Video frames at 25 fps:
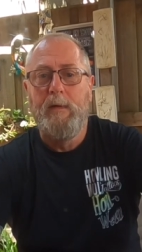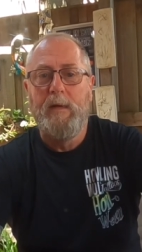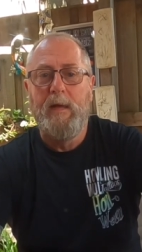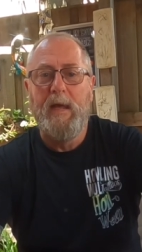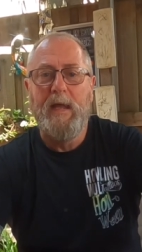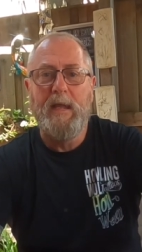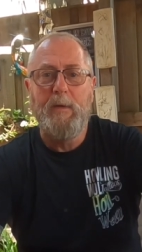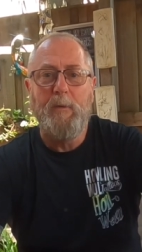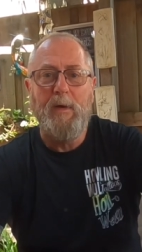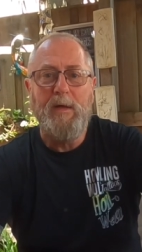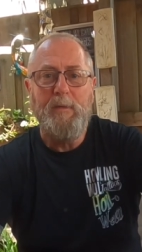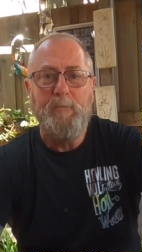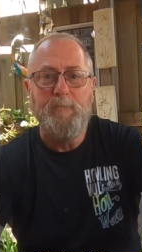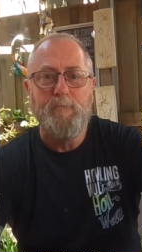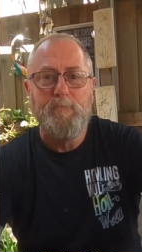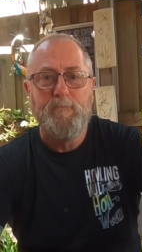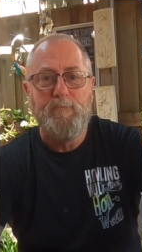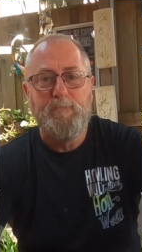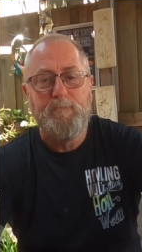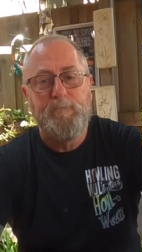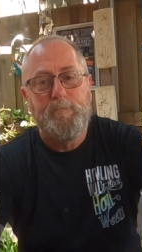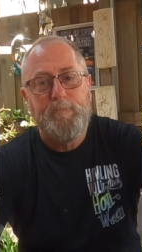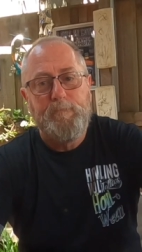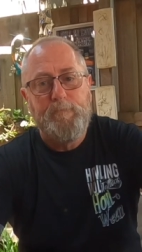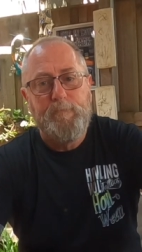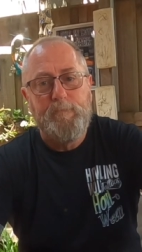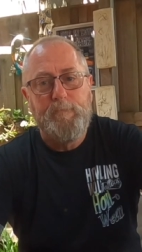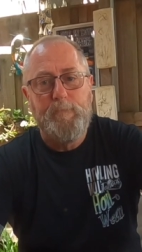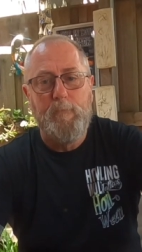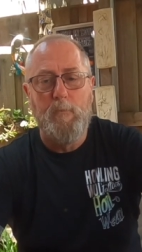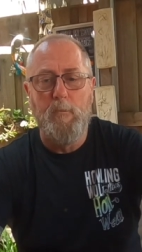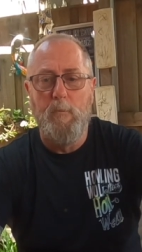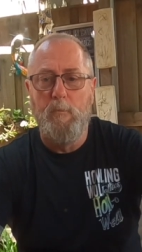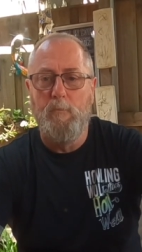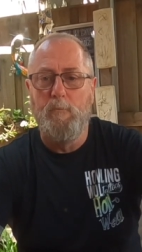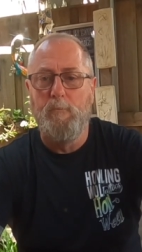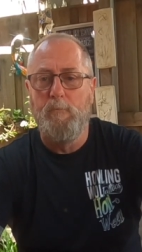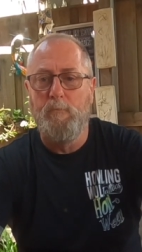Anyway,
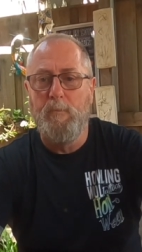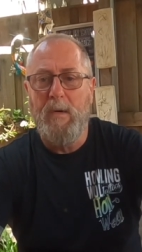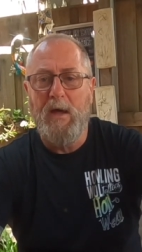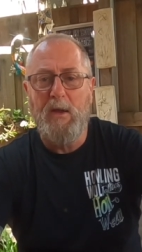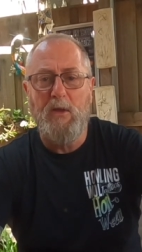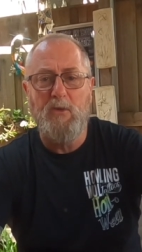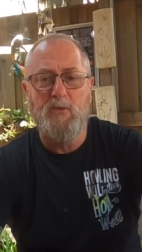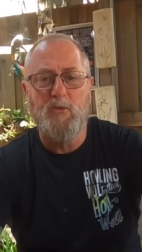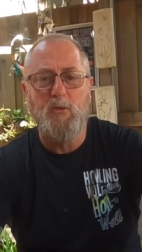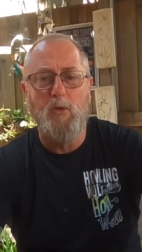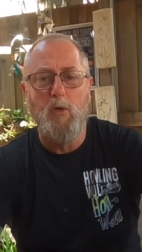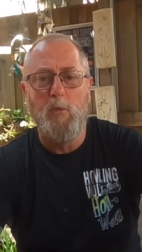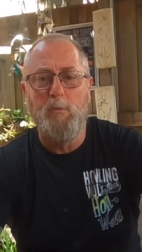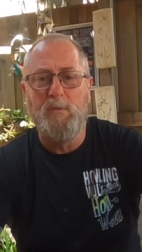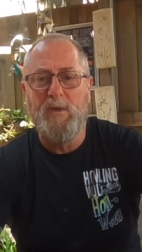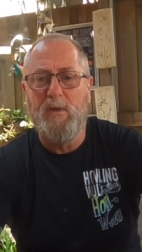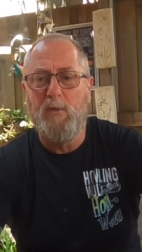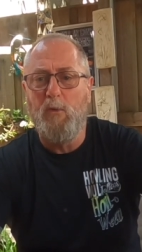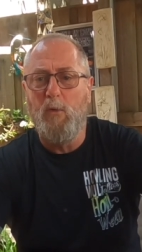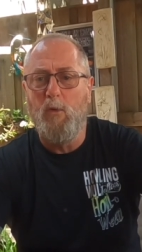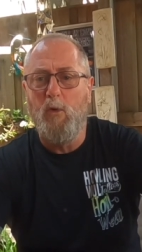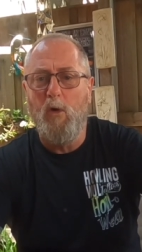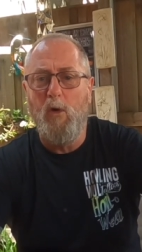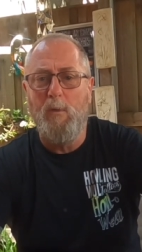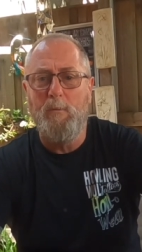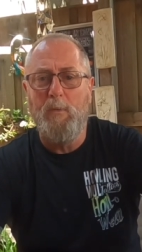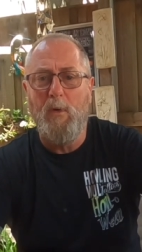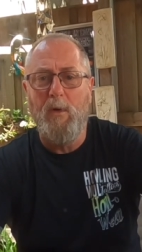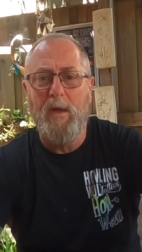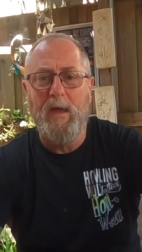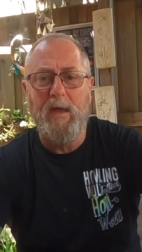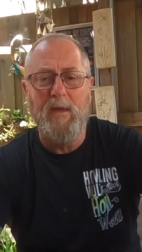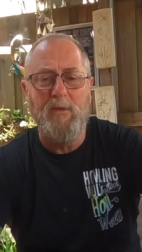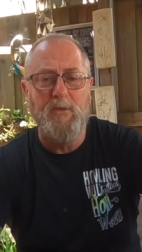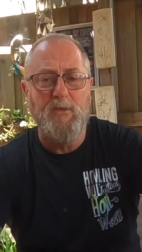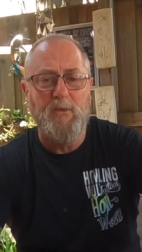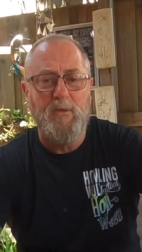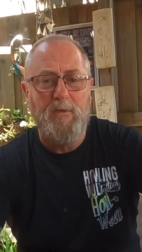Moto Storm did all right by
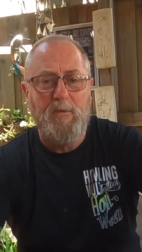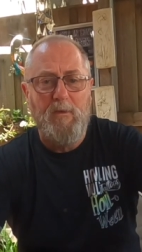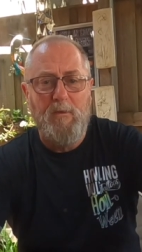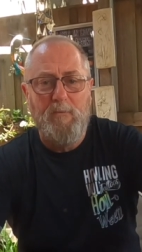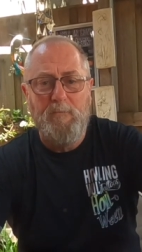us.